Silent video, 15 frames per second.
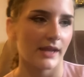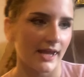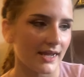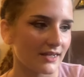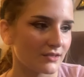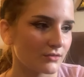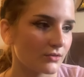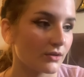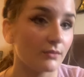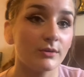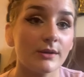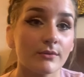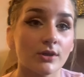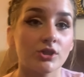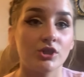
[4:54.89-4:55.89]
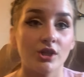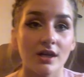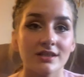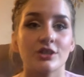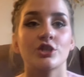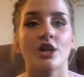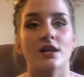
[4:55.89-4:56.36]
and we were
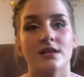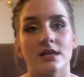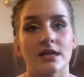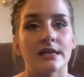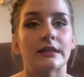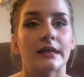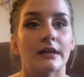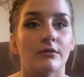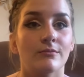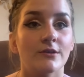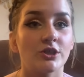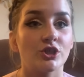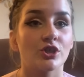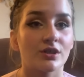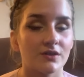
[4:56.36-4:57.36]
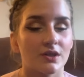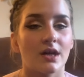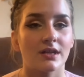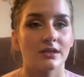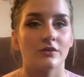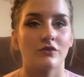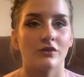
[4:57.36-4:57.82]
just checking in like we just
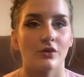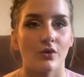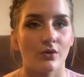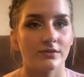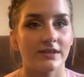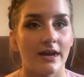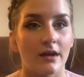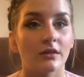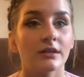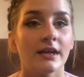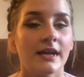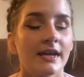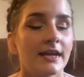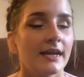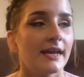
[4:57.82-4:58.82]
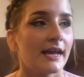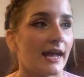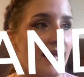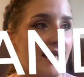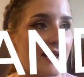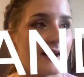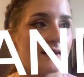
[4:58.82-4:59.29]
got into the hotel
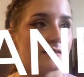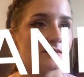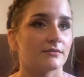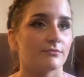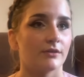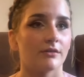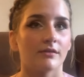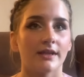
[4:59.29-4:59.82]
and we were